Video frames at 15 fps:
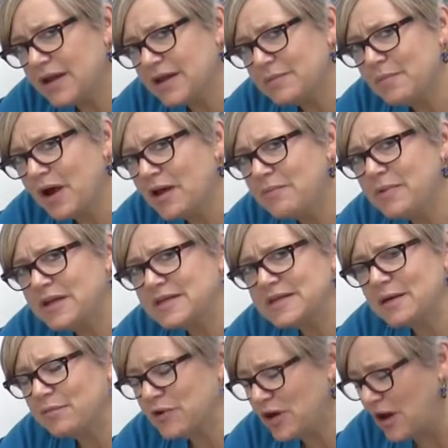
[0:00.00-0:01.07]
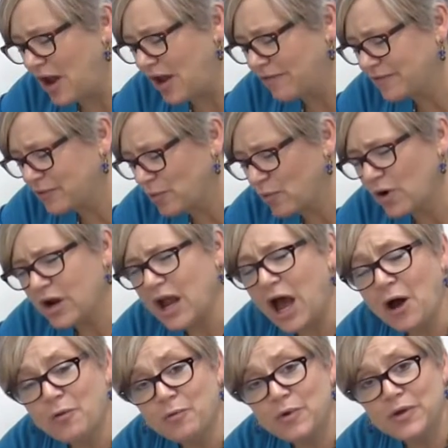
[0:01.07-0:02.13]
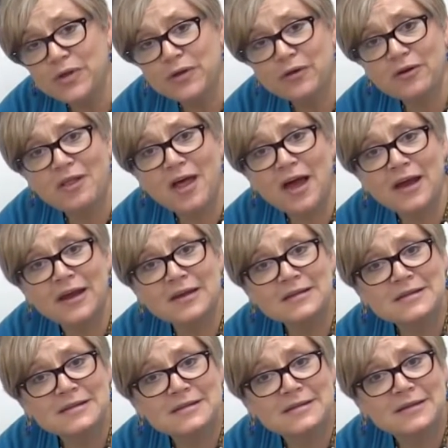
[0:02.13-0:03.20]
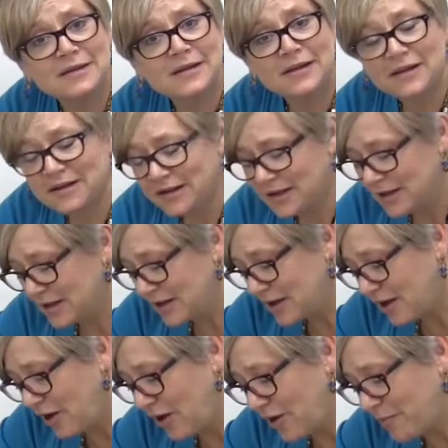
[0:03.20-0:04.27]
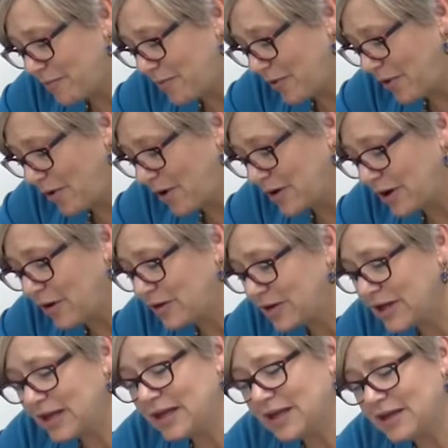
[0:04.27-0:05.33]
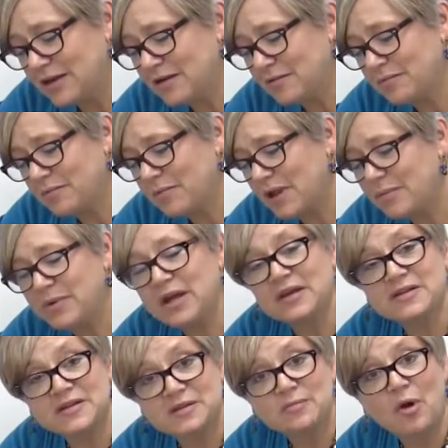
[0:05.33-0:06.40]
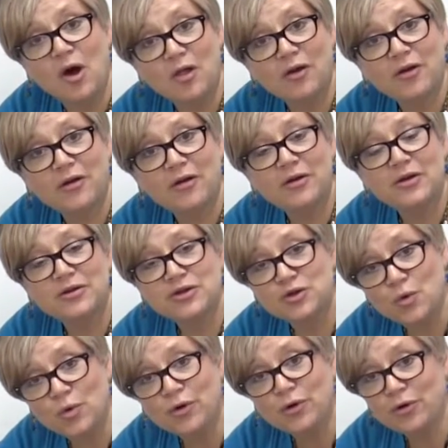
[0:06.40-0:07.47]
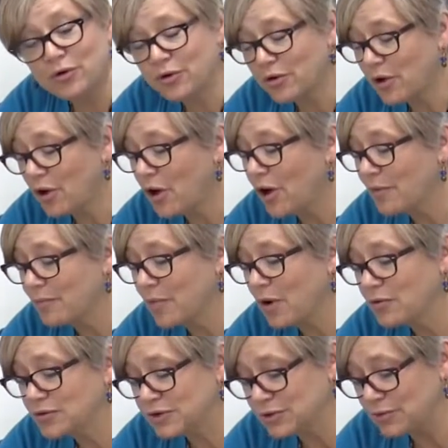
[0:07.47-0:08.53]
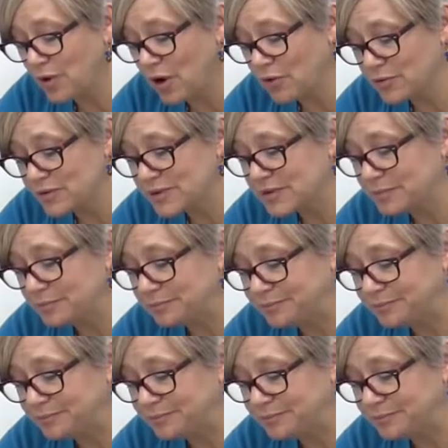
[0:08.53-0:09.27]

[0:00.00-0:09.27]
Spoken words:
it might be something you have to work out with your clients on getting maybe a smaller, shorter O2 hose.